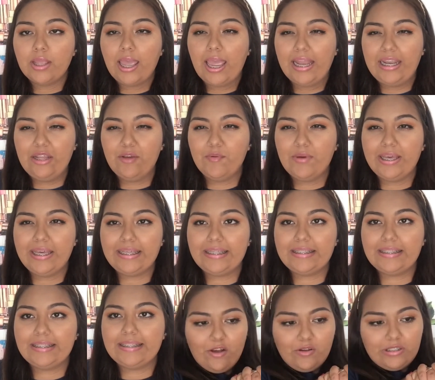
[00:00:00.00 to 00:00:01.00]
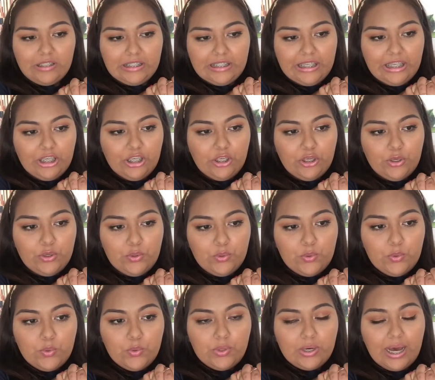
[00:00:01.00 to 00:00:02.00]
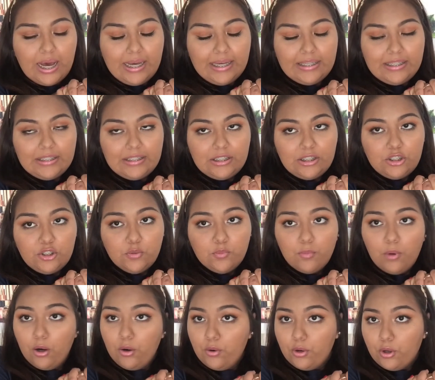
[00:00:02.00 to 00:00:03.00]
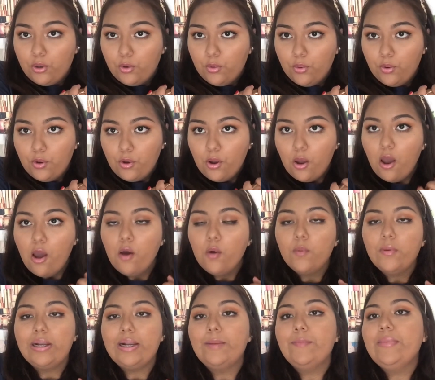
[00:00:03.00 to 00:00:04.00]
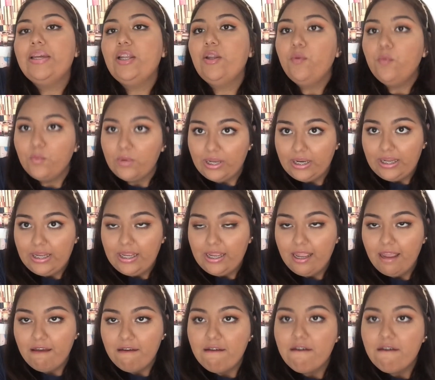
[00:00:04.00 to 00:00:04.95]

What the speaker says: anyways, I'll see you guys tomorrow when I'm getting ready